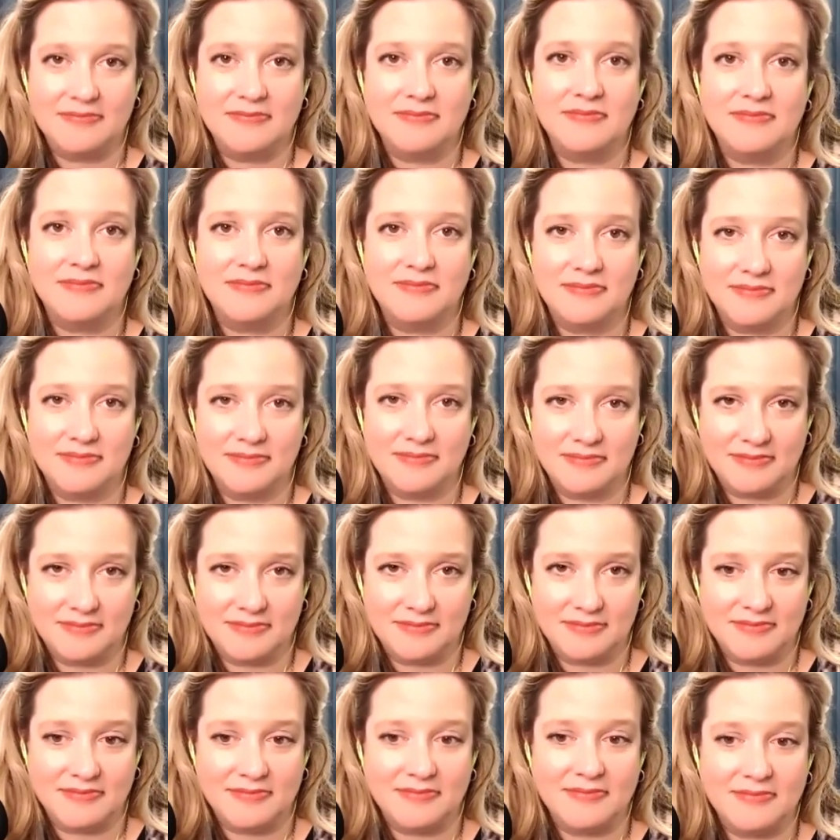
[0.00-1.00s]

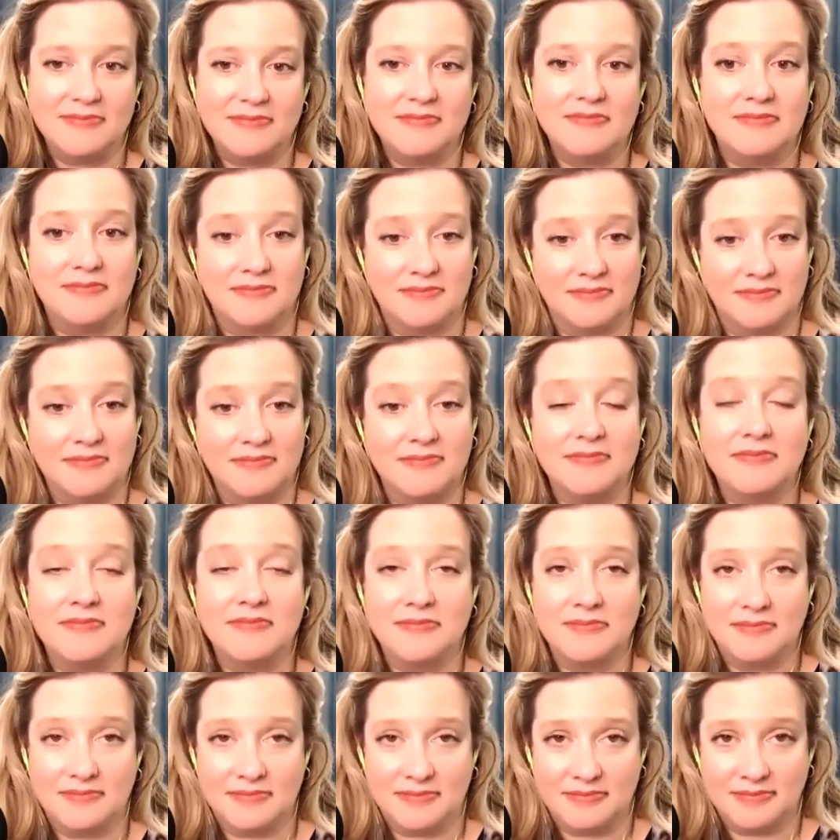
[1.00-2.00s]

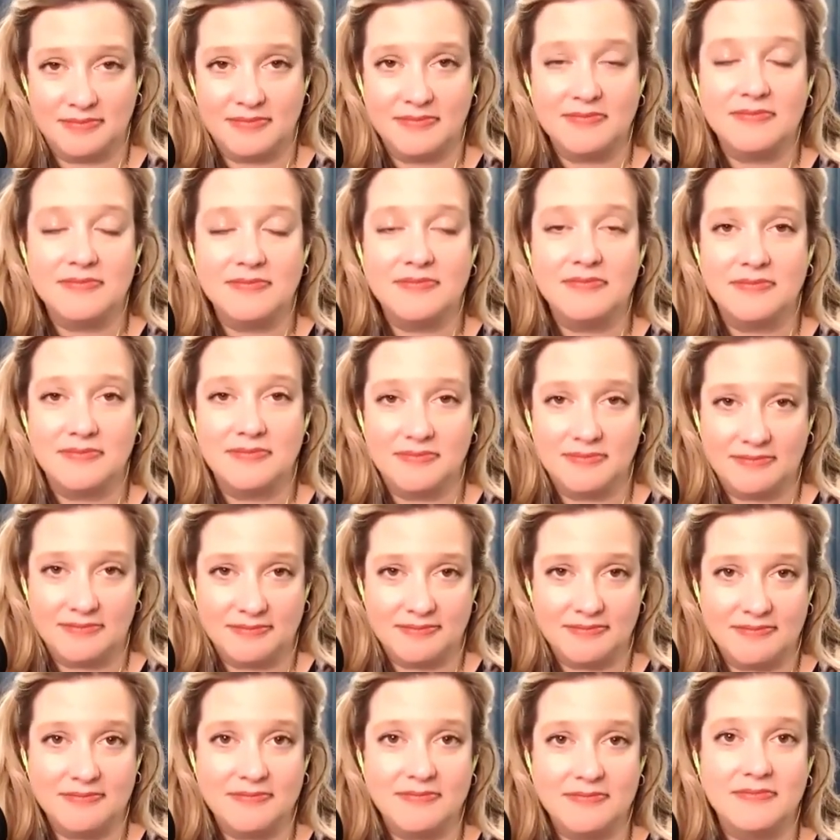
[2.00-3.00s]

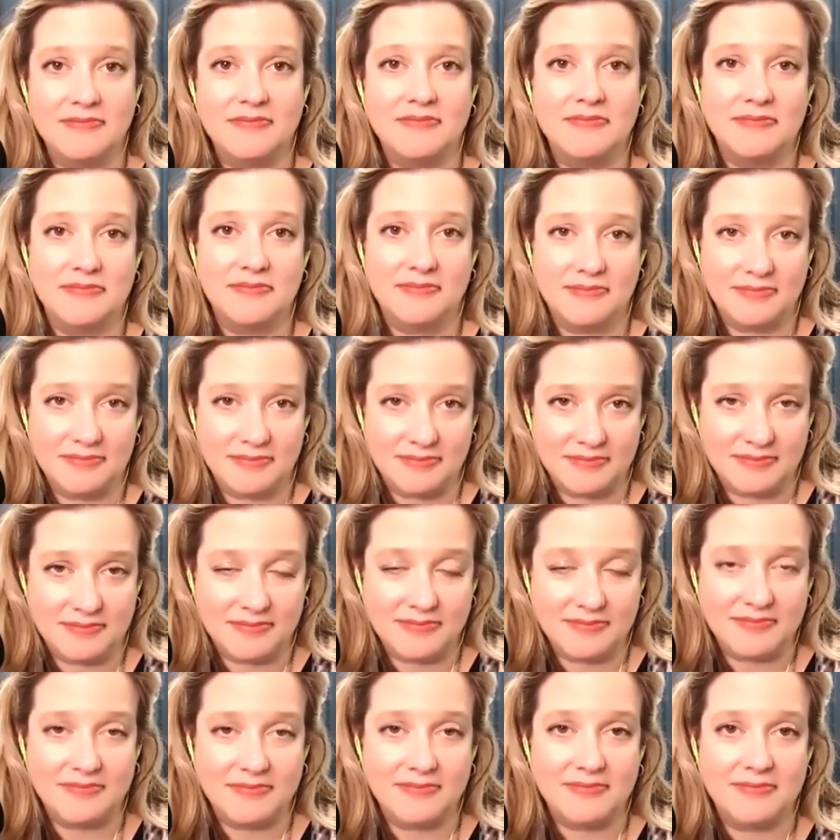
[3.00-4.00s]

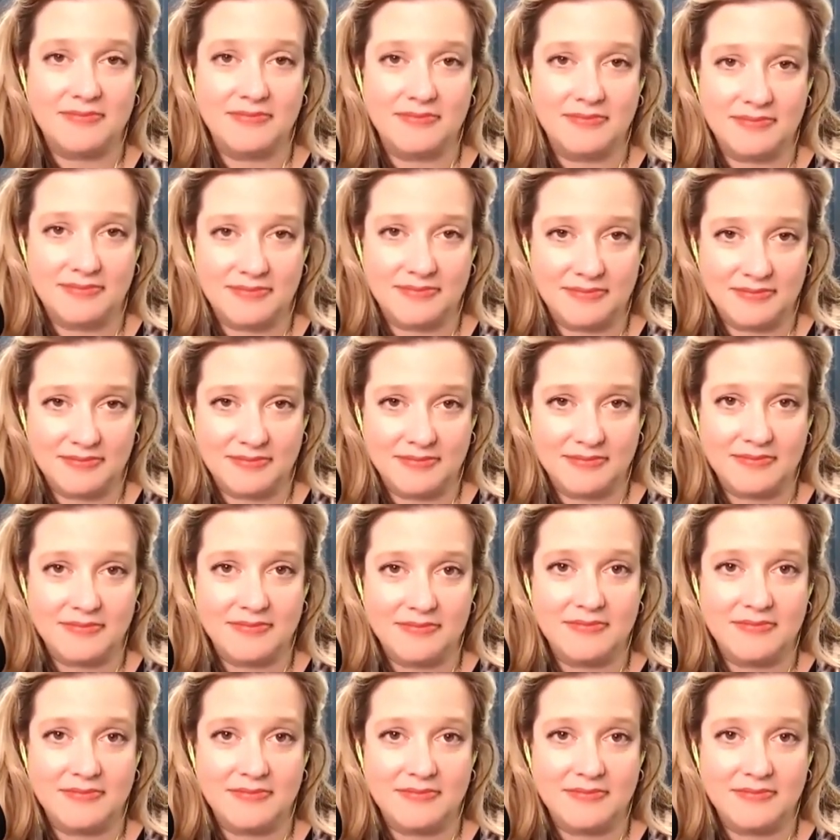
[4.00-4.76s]
No words are spoken by the person on screen.